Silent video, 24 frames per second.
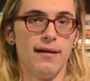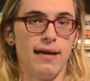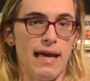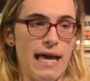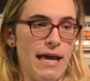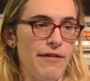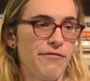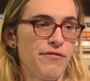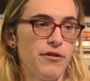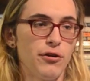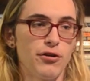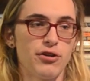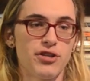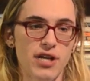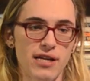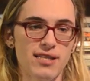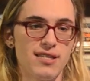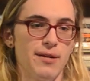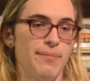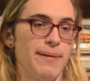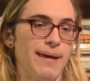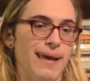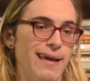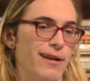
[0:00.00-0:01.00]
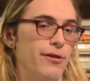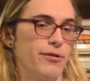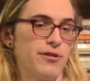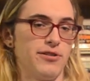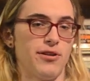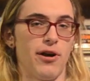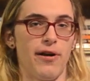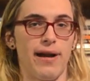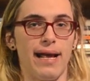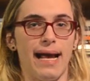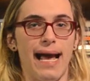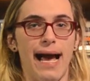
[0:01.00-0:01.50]
If you're just a beginner
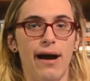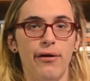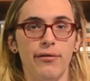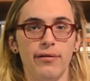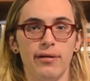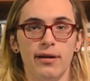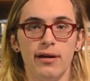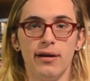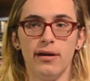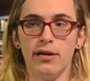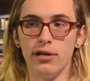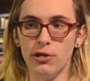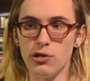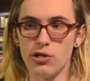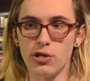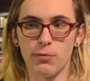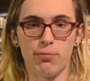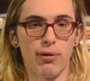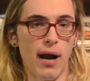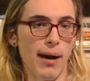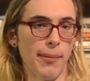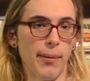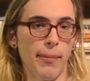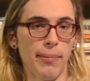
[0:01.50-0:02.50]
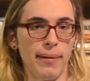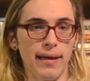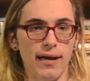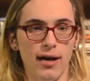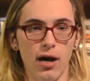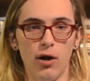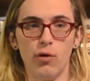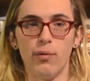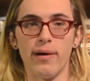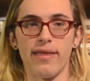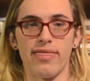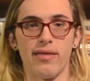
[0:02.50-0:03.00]
starting out, you should probably
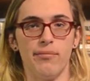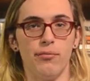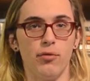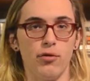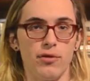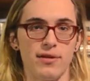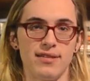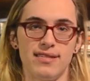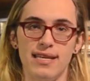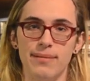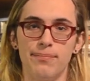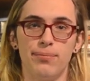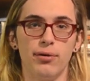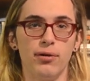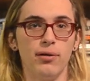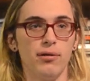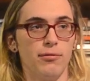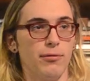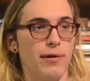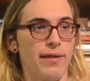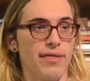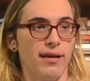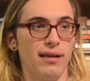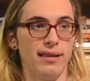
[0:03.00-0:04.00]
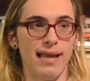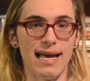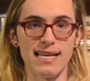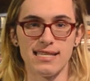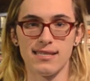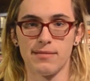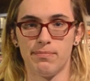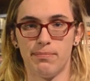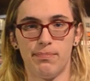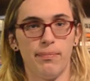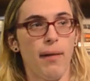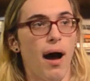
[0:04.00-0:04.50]
go with a more simple, with a
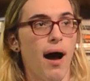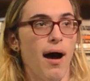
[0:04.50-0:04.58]
less